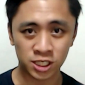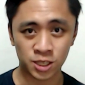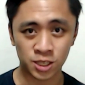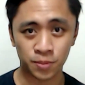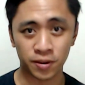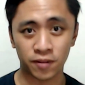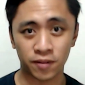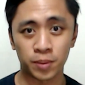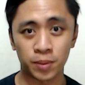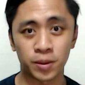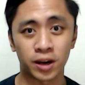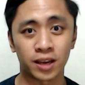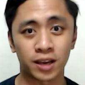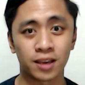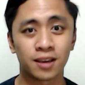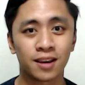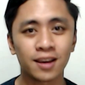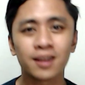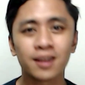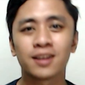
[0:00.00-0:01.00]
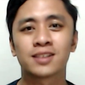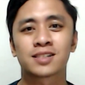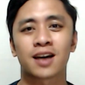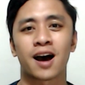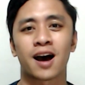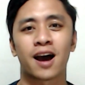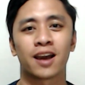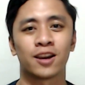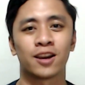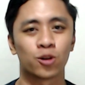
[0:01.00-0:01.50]
up everybody, it is
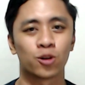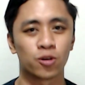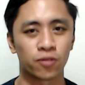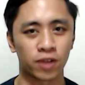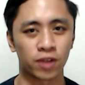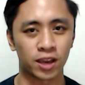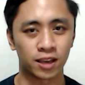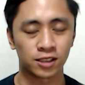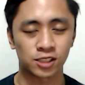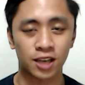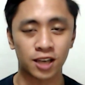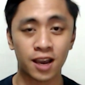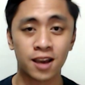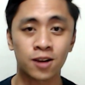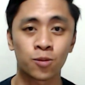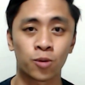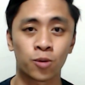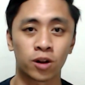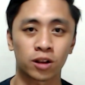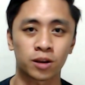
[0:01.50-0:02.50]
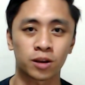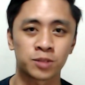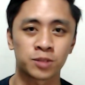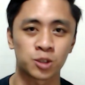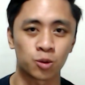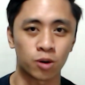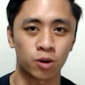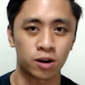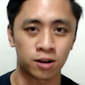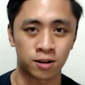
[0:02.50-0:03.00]
I, Hero Vage, and welcome
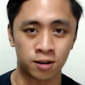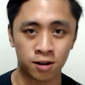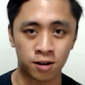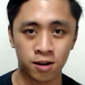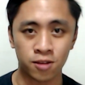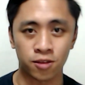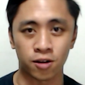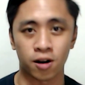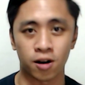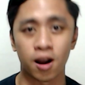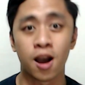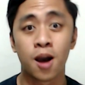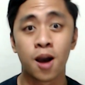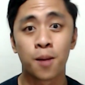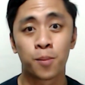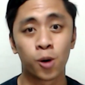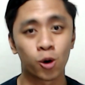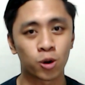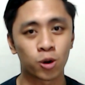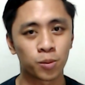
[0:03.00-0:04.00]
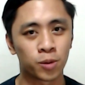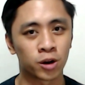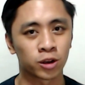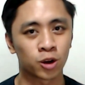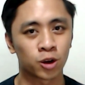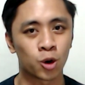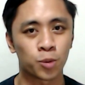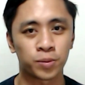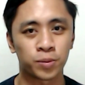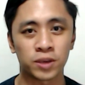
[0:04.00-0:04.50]
to another Pokemon
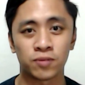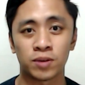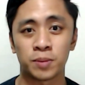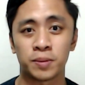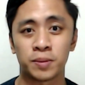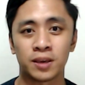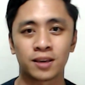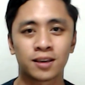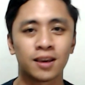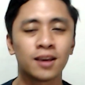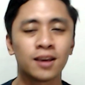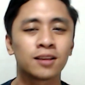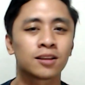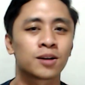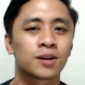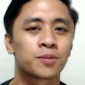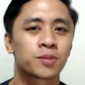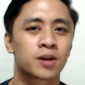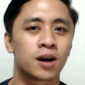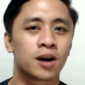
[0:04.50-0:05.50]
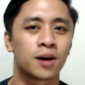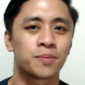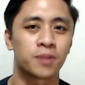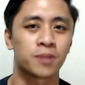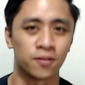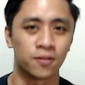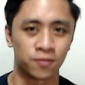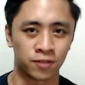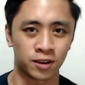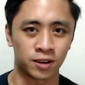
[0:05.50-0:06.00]
Go PvP Kingdom Cup
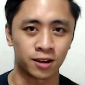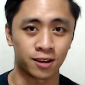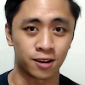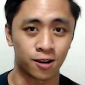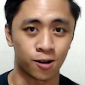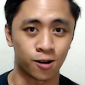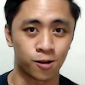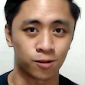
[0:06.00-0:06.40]
video.